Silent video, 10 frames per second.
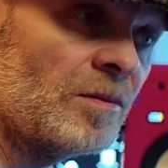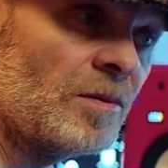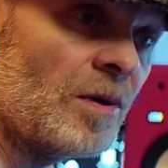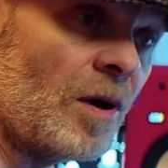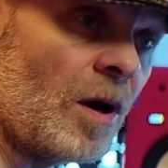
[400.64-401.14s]

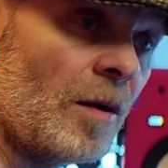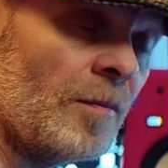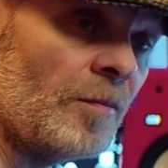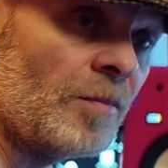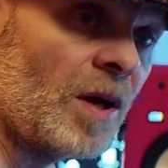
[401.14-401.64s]

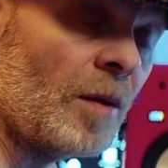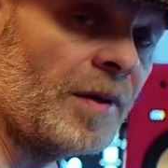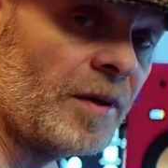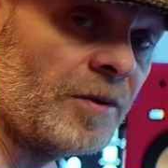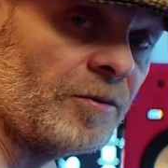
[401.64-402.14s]
I'm coming
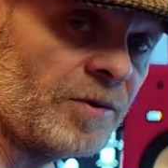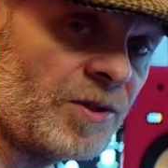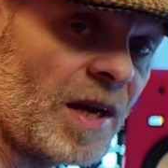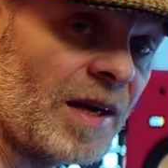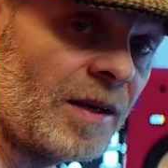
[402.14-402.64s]
under
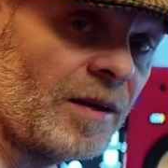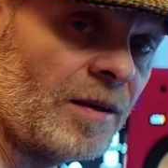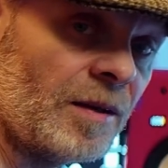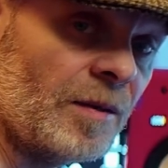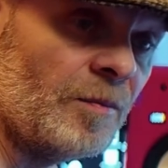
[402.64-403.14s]
attack
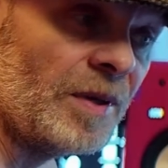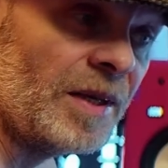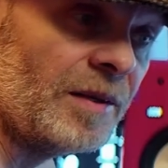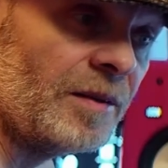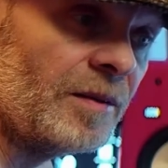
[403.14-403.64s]
and
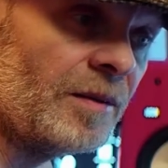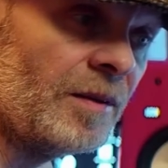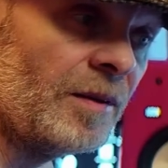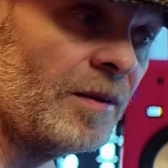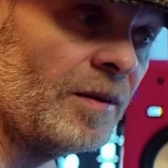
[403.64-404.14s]
being
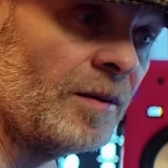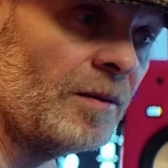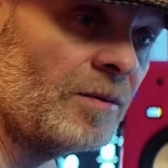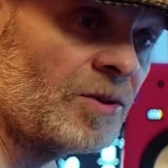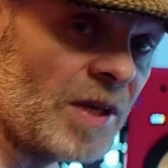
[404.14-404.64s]

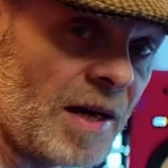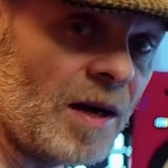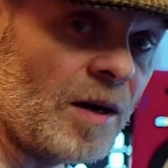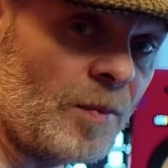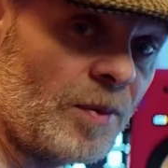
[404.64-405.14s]
set
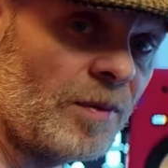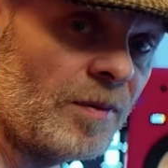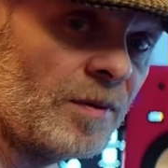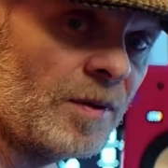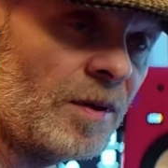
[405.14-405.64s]
up
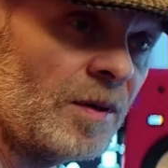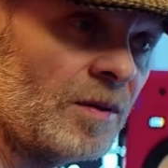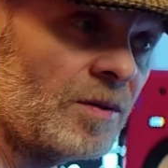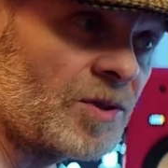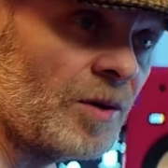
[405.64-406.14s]

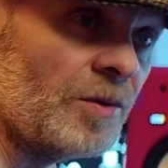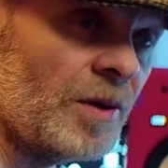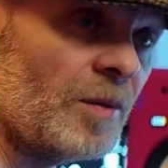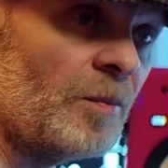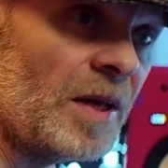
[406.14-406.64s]
so
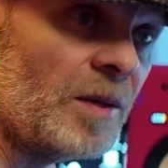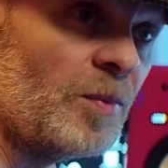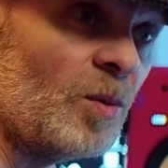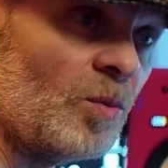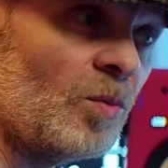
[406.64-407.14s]
that
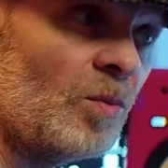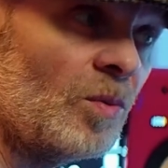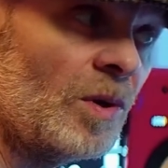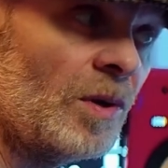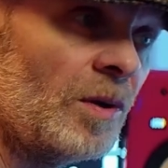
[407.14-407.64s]
people
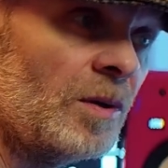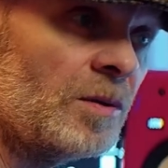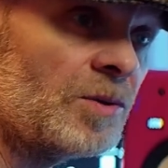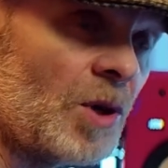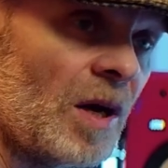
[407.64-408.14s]

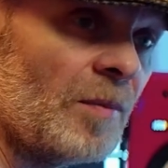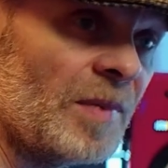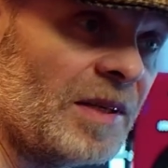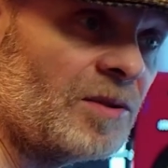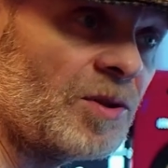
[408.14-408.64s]
tie
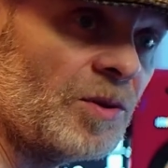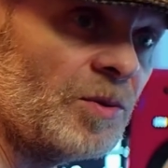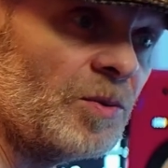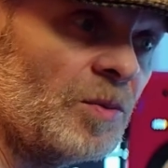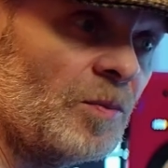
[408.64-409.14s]
me
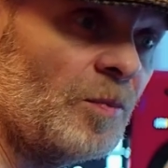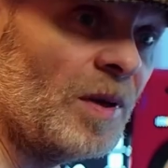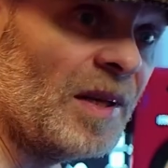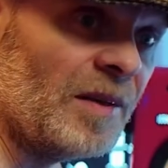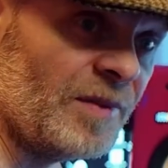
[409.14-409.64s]
to
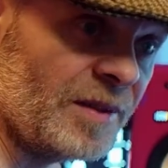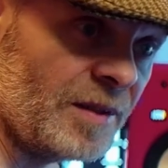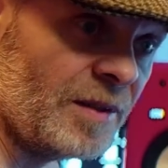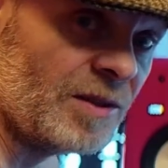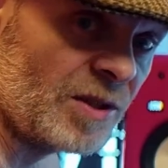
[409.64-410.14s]
believing
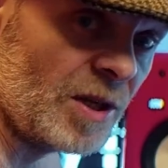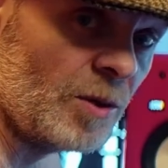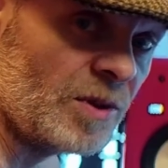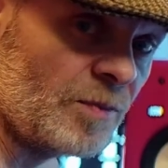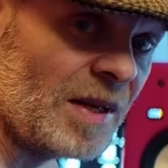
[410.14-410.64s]
that this girl
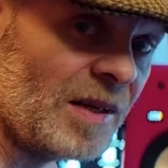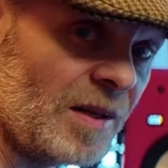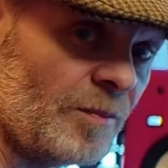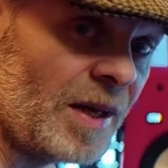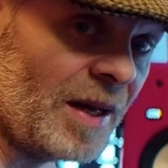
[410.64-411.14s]
is
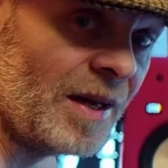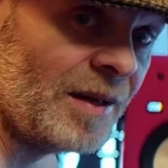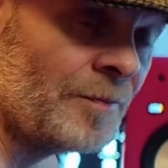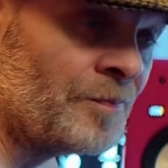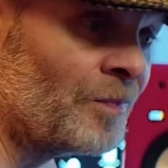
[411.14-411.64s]
Madeleine McCann.
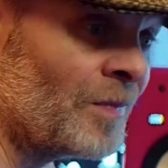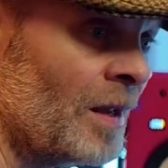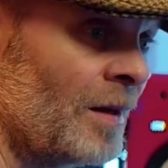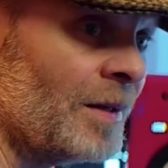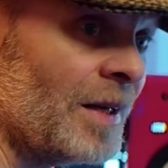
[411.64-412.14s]

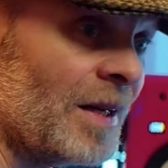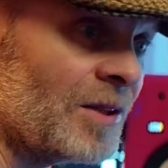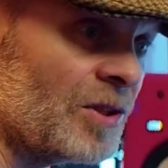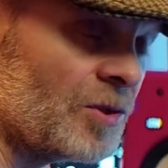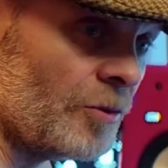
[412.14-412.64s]
Now,
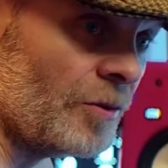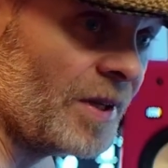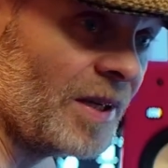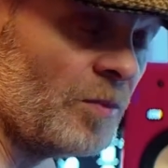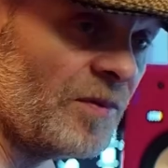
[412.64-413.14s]
she's already
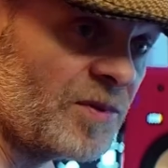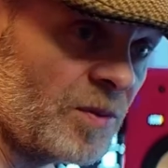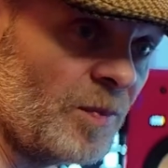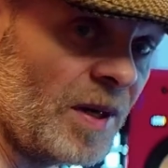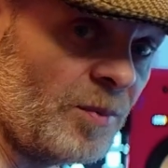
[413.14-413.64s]
in with some
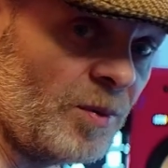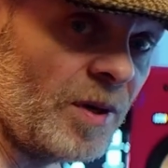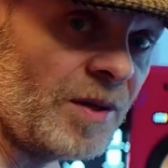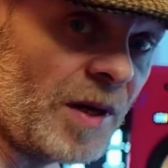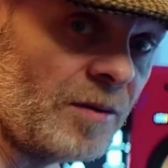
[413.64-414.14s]
people that I
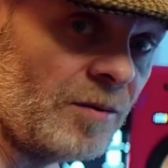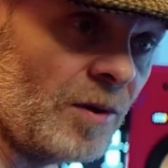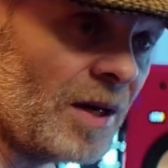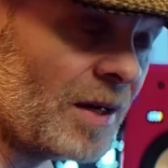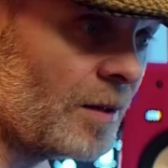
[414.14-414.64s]
don't
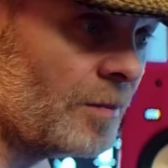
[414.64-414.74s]
like.